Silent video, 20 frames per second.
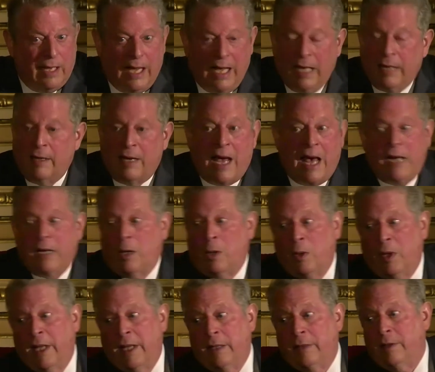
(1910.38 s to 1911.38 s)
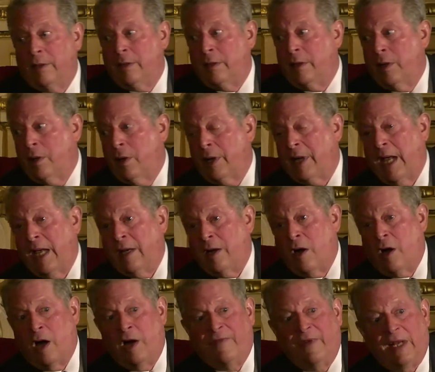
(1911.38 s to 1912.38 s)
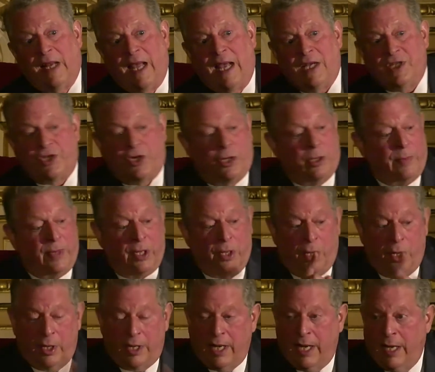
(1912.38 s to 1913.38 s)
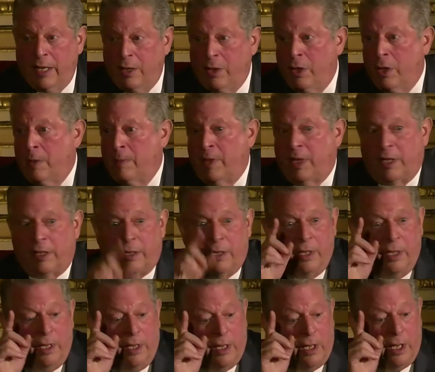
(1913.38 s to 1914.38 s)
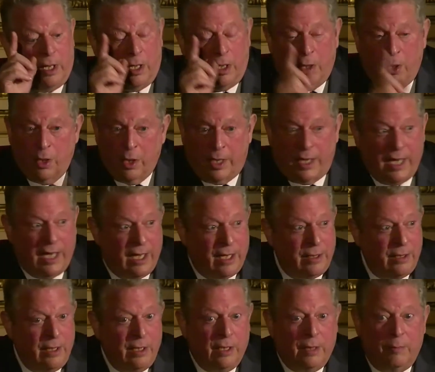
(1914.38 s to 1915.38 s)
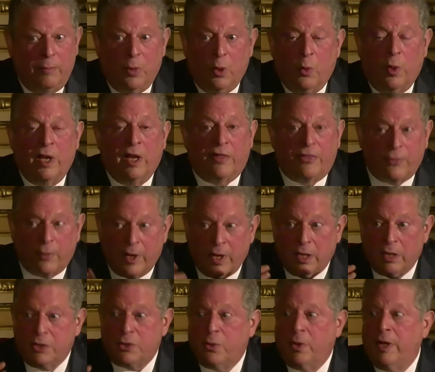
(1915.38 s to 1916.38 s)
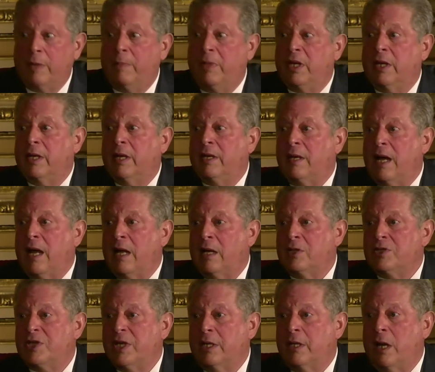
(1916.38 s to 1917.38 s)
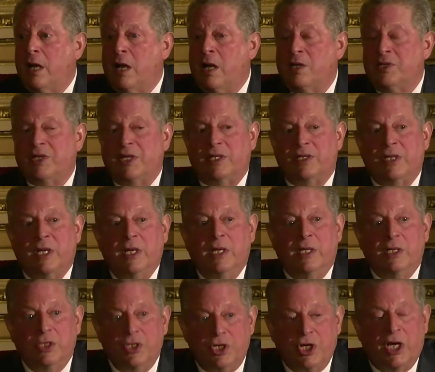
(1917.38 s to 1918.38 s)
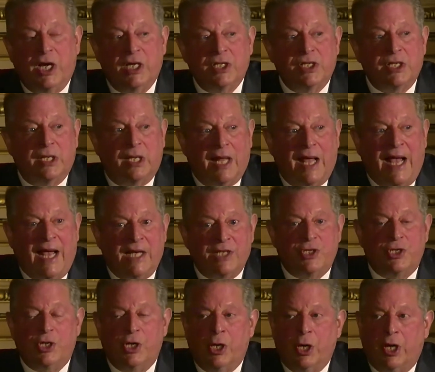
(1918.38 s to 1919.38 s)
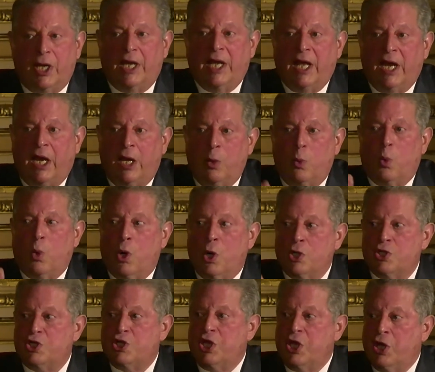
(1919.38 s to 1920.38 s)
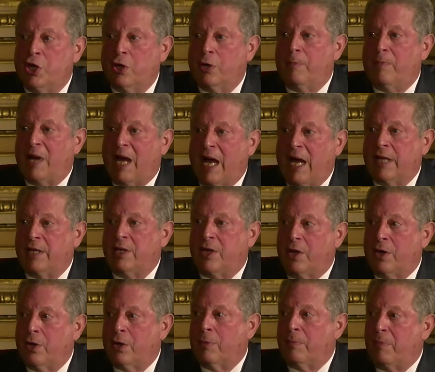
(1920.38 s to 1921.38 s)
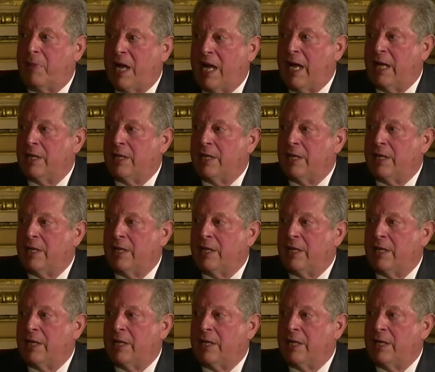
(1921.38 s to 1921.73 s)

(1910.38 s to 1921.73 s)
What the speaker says: And not only Hurricane Harvey last year, but Hurricane Irma, Hurricane Maria, $320 billion in losses just last year, getting worse year by year by